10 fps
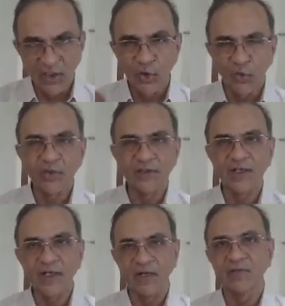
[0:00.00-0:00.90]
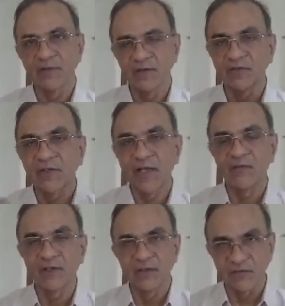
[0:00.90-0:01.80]
Look at the clavicles.
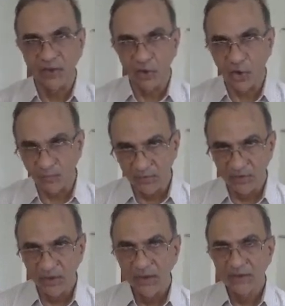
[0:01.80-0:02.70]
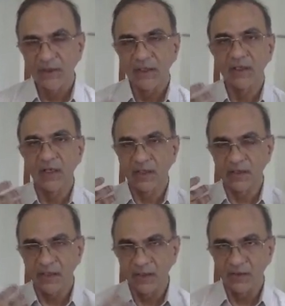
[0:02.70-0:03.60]
Clavicles are normal, then it
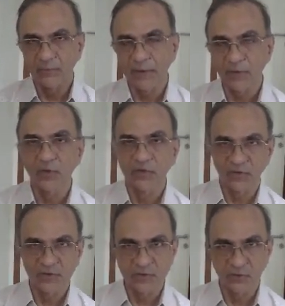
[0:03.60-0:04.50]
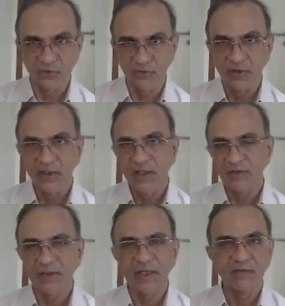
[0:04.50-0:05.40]
is pycnodysostoses. If
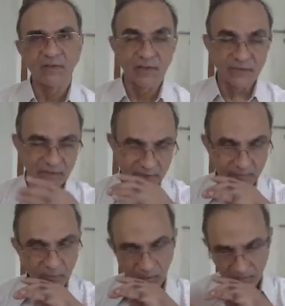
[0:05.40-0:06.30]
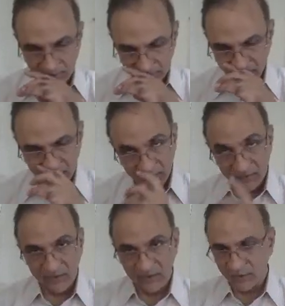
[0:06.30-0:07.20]
the clavicles are abnormal, it is
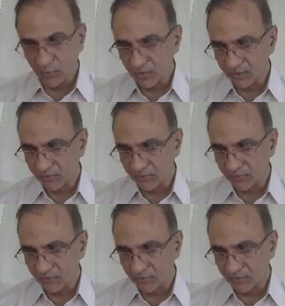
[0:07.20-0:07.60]
the other one.